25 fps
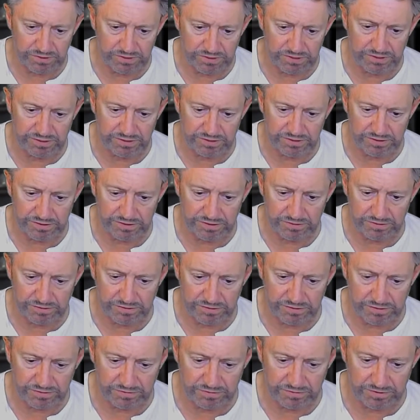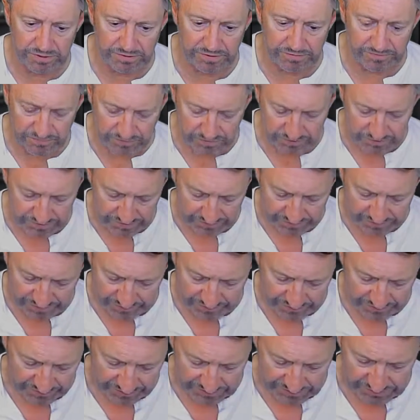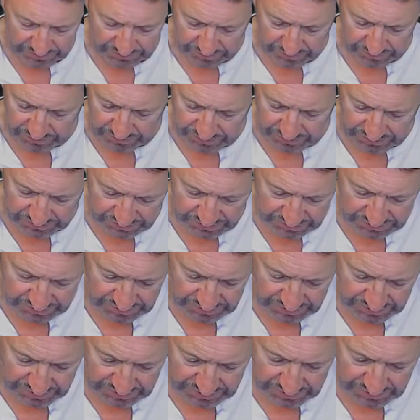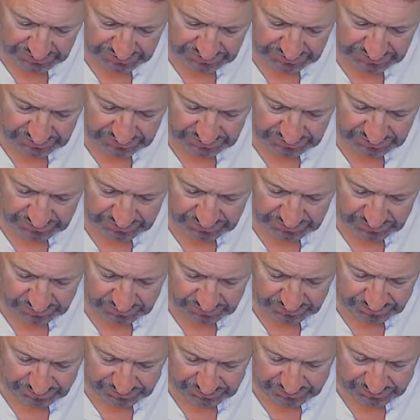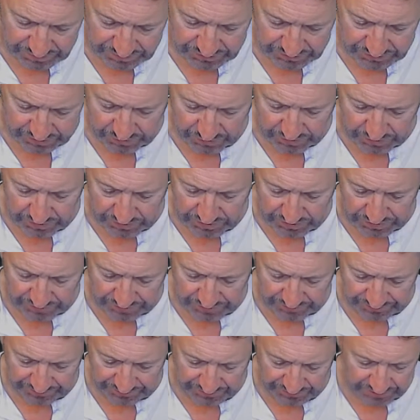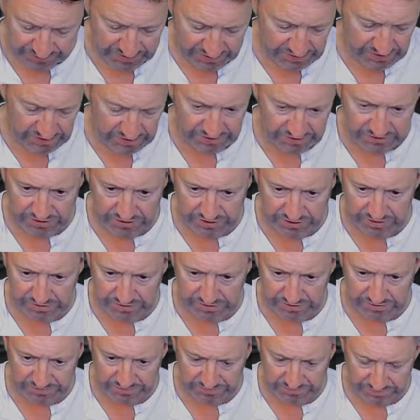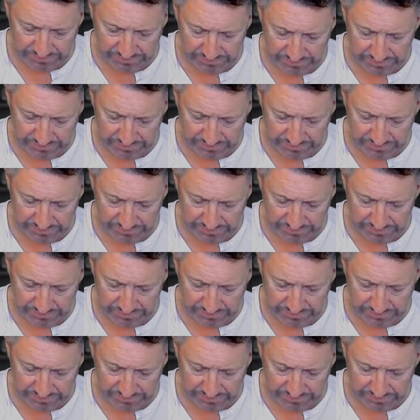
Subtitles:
and there we have all our flashing business. Open Touch Portal, initializing.